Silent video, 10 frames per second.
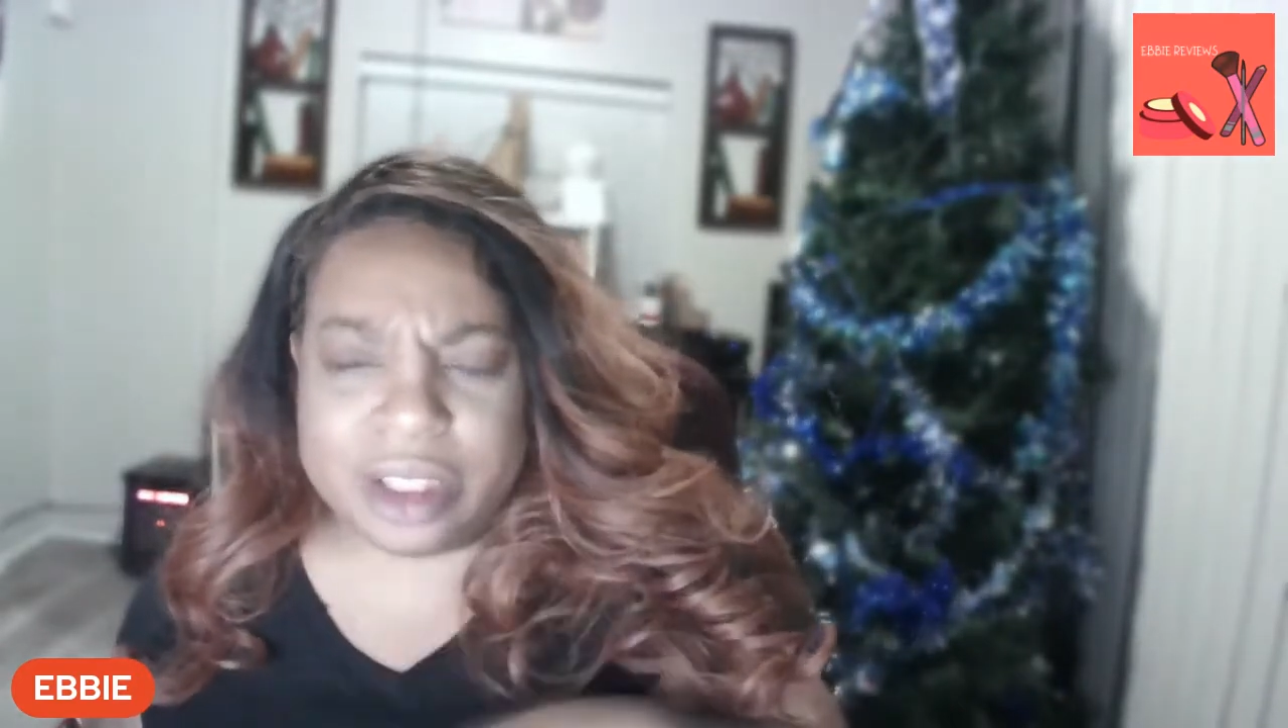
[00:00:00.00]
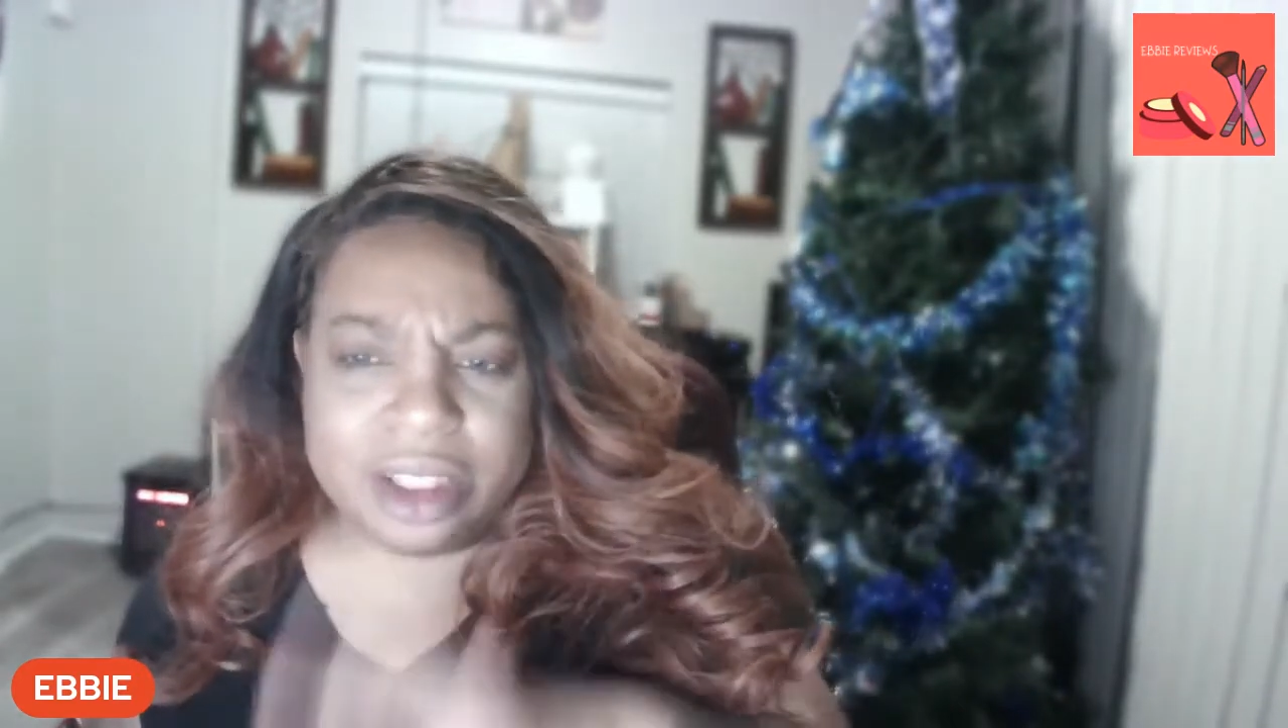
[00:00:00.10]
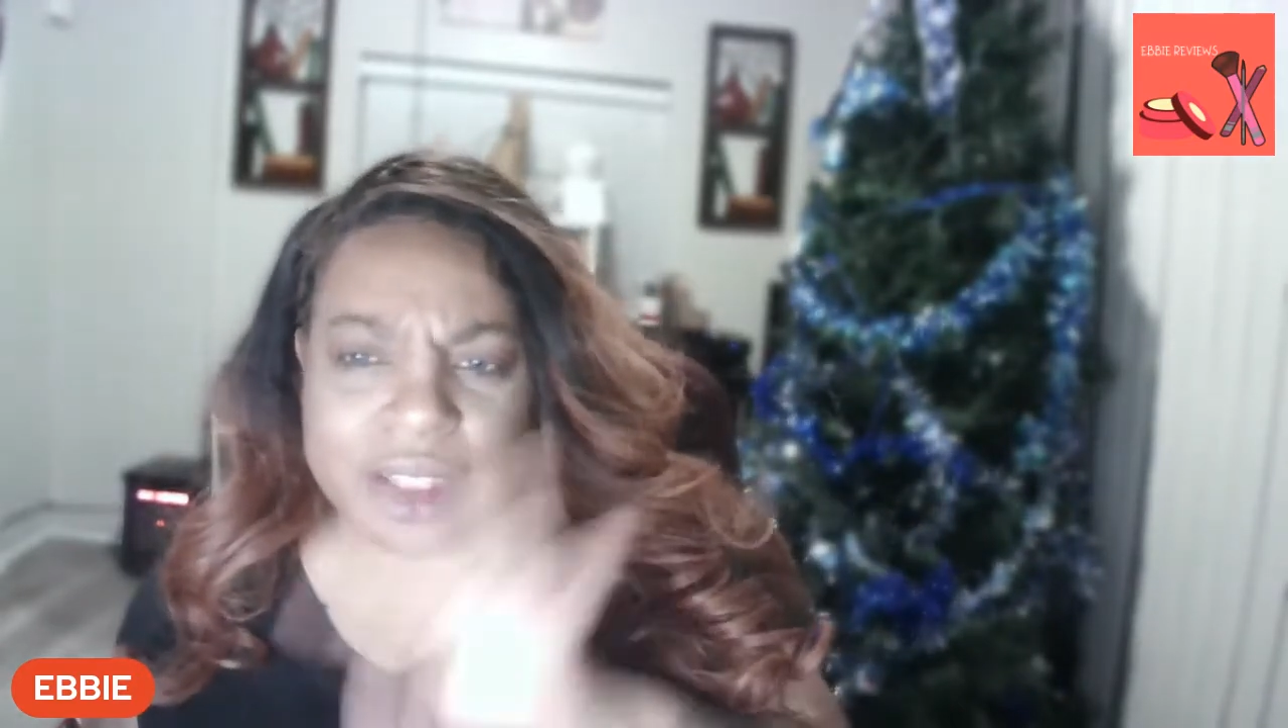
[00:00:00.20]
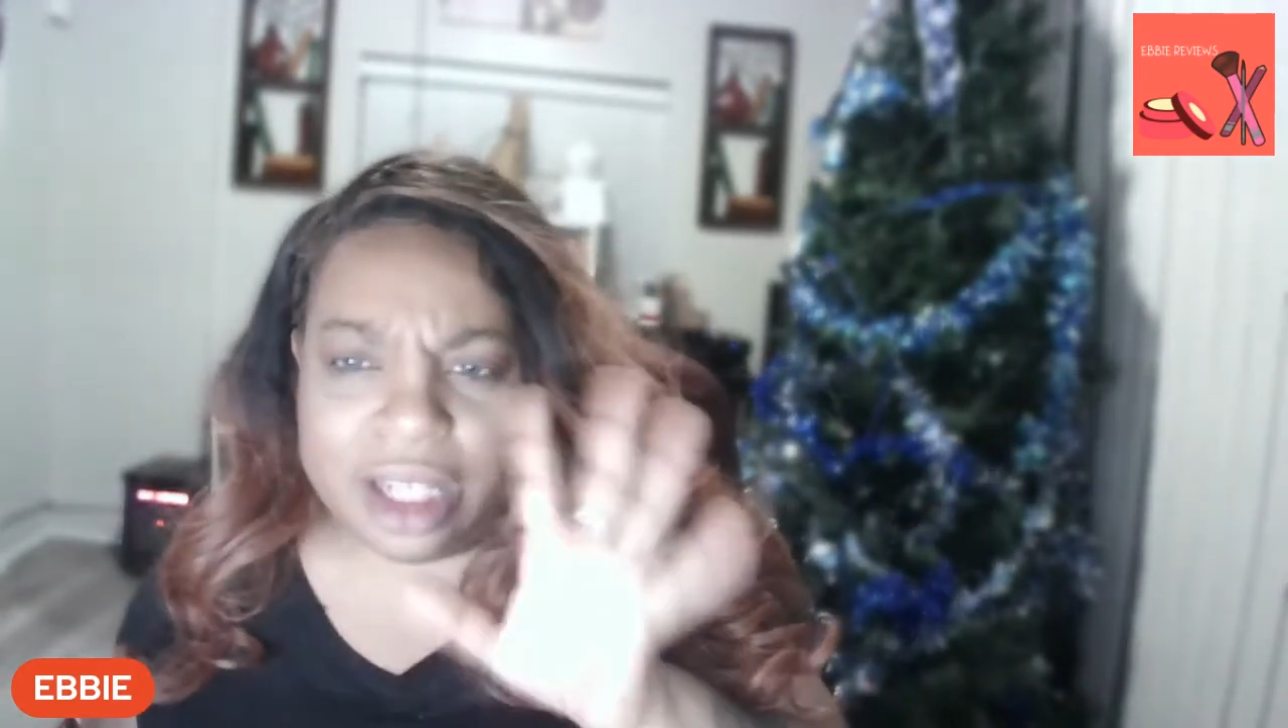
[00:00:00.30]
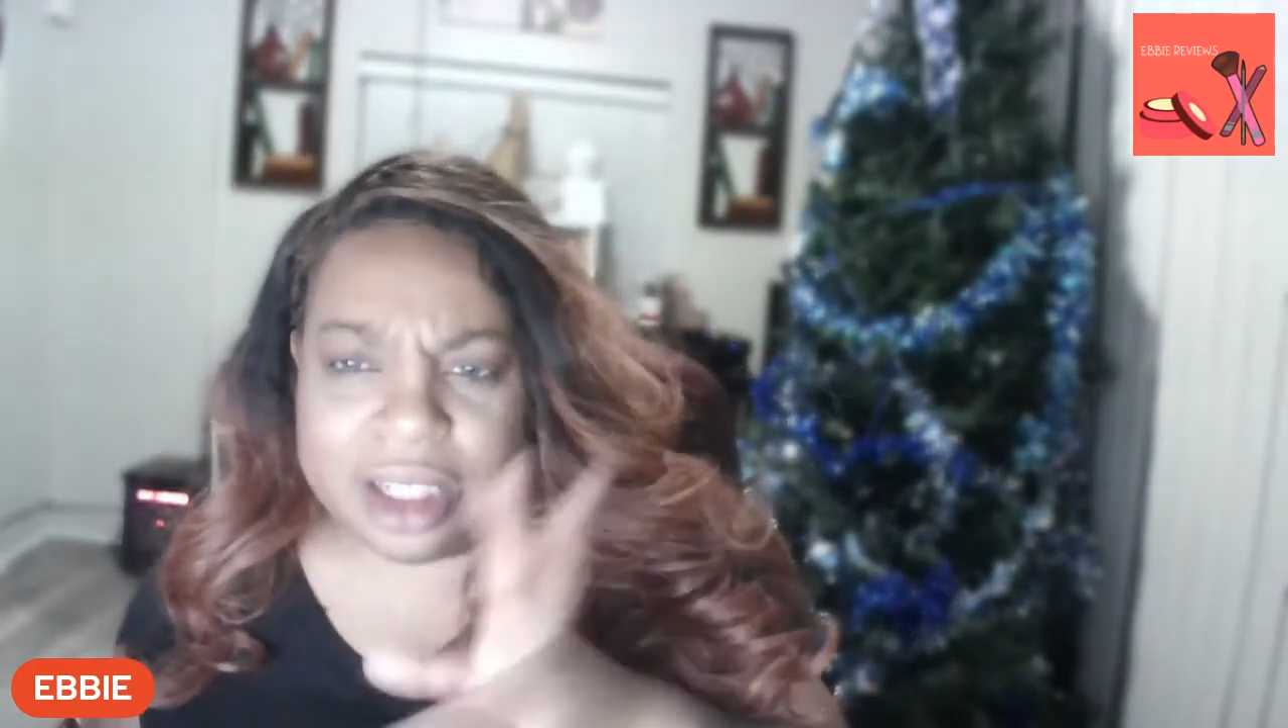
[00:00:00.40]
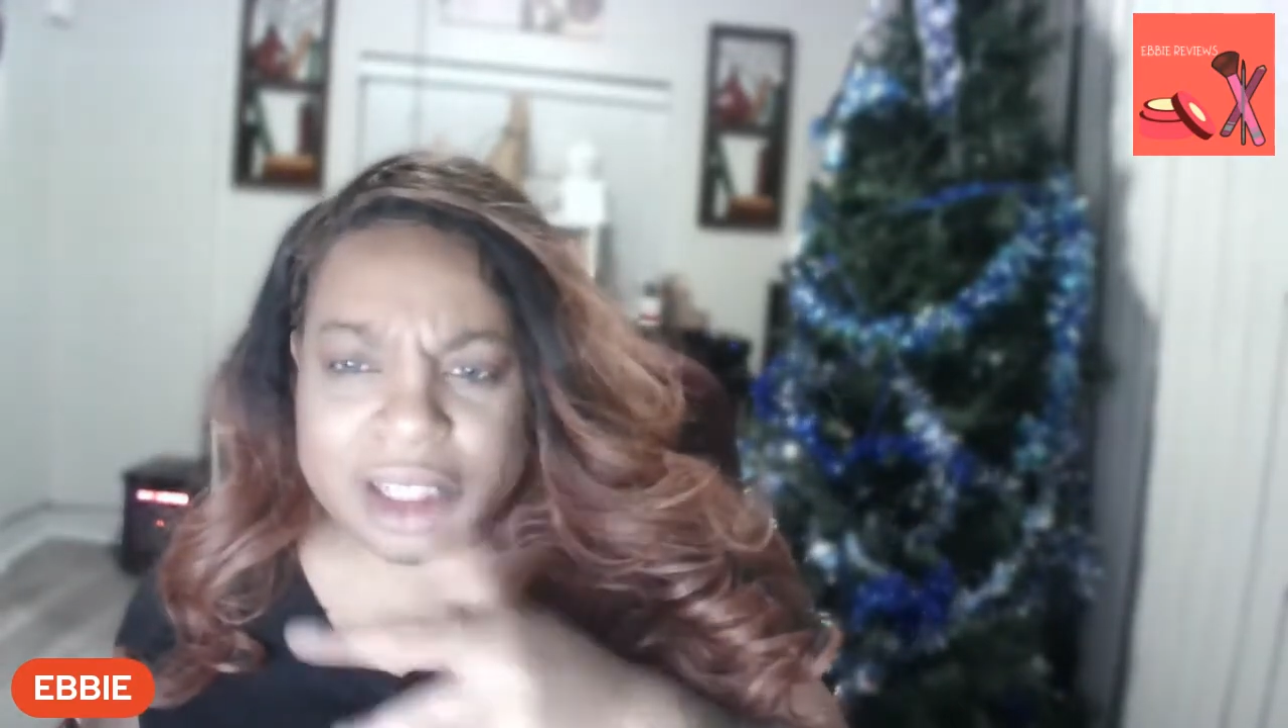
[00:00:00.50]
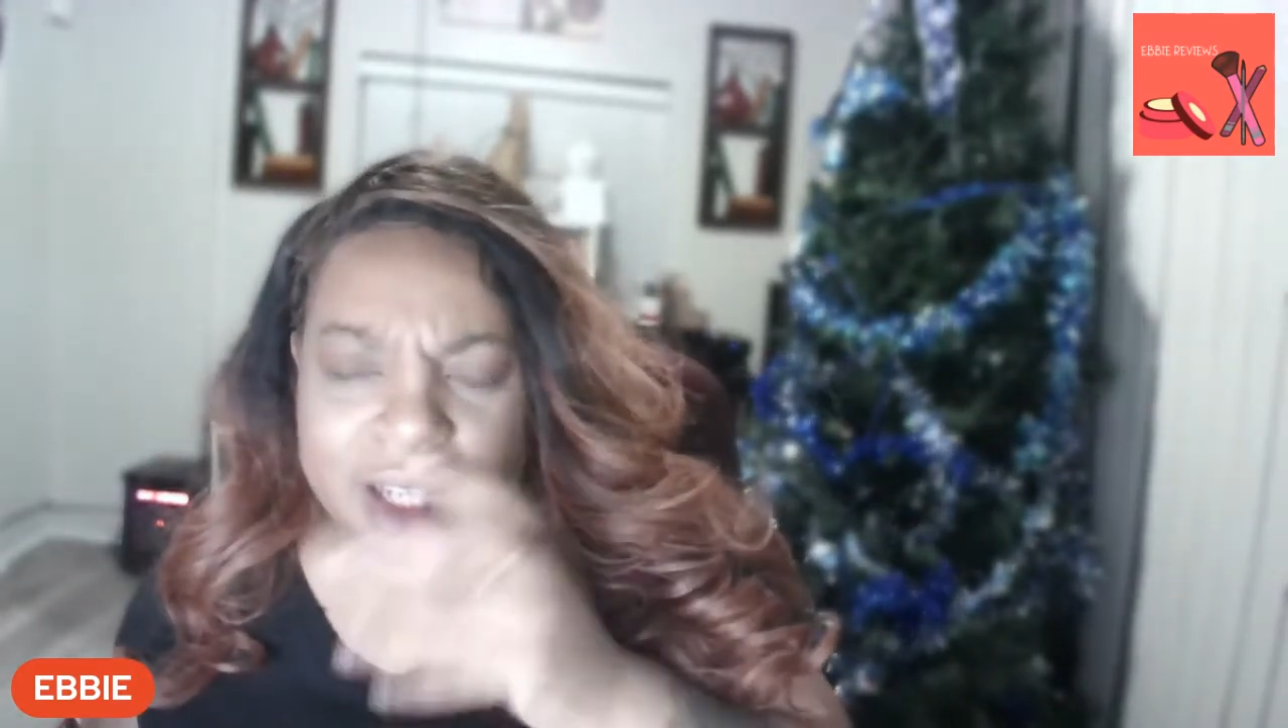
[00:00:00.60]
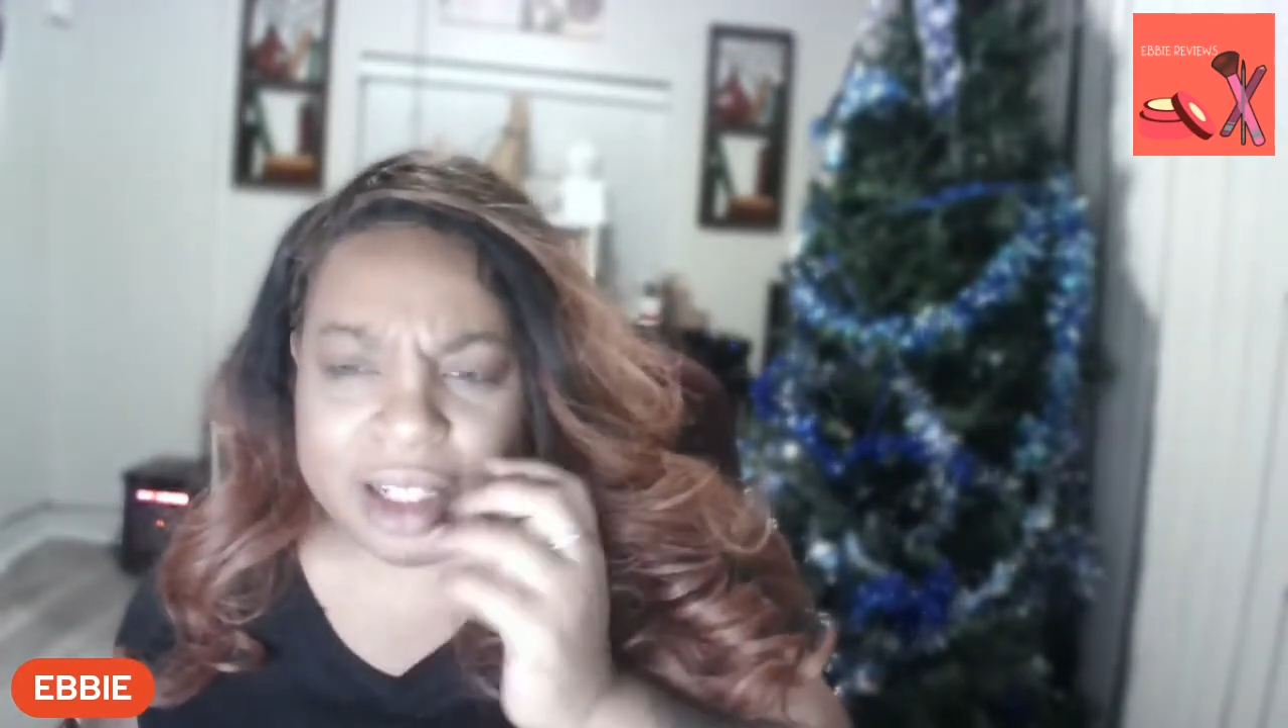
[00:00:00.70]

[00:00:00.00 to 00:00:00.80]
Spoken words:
and the